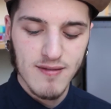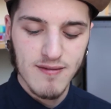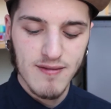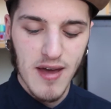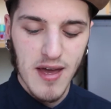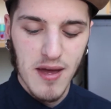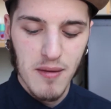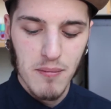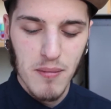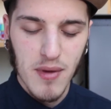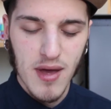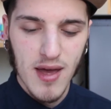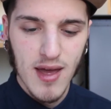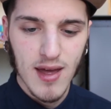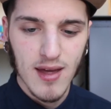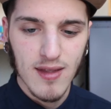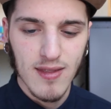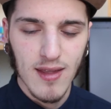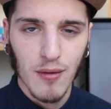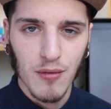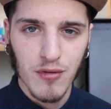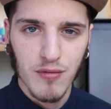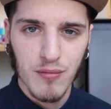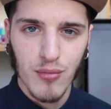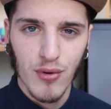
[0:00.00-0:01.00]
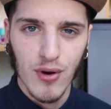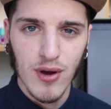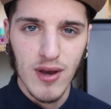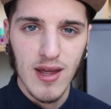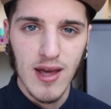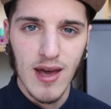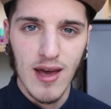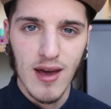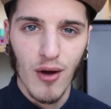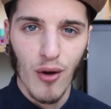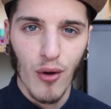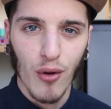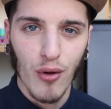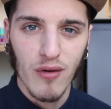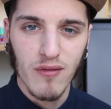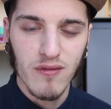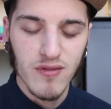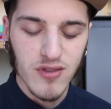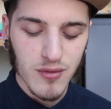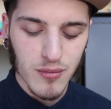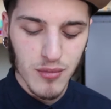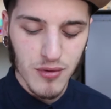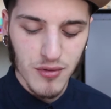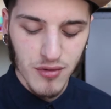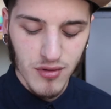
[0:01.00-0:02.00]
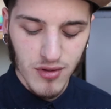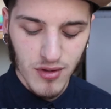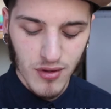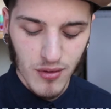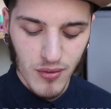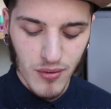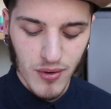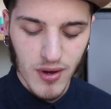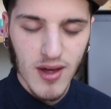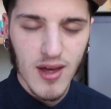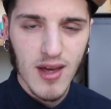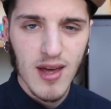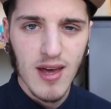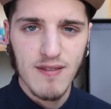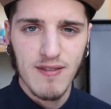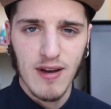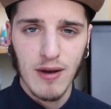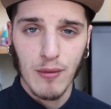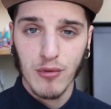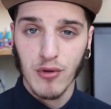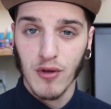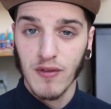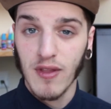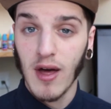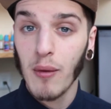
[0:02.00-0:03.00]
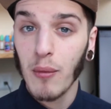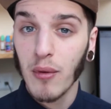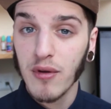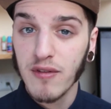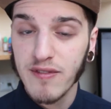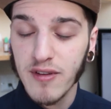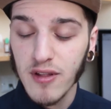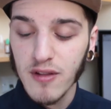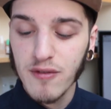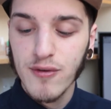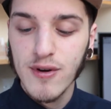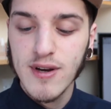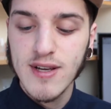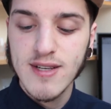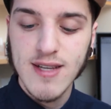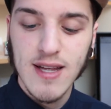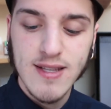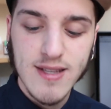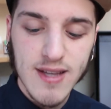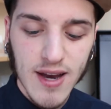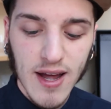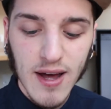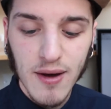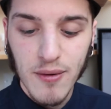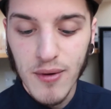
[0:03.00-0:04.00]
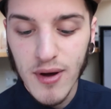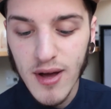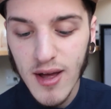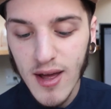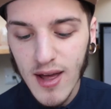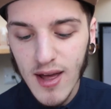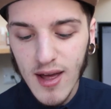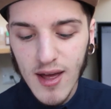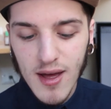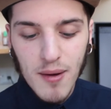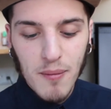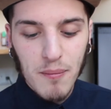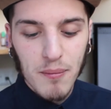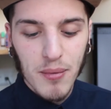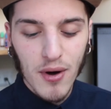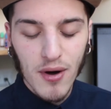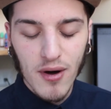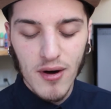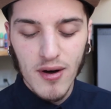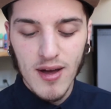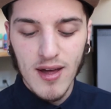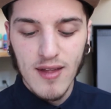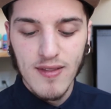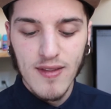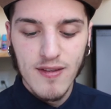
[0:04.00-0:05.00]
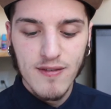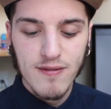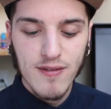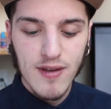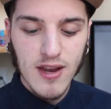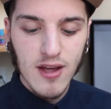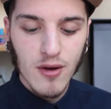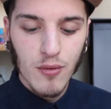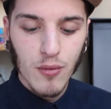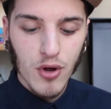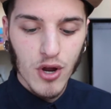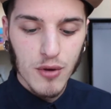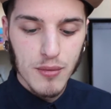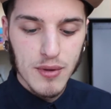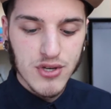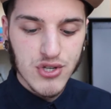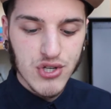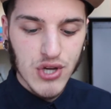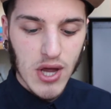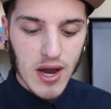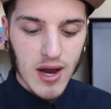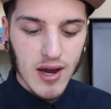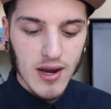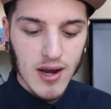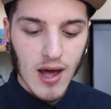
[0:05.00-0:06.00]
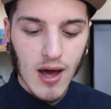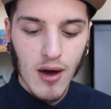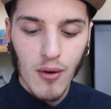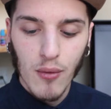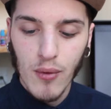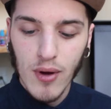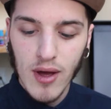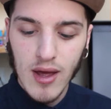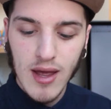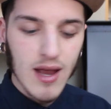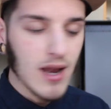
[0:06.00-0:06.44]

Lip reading: Vape Mate, and that was pretty uncomfortable. So if anyone's got that one, feel free to send it out. But in this video, we're going to be checking out